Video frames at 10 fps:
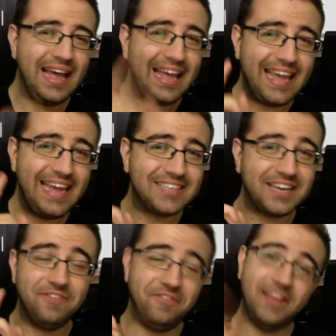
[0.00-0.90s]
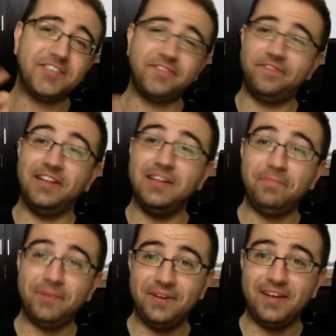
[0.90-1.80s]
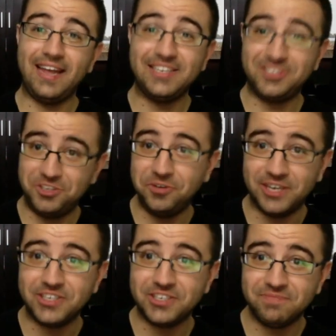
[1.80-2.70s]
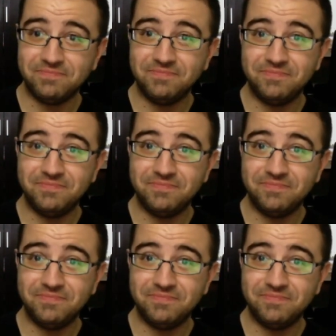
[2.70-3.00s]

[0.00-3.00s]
He's convinced Philip is Jewish,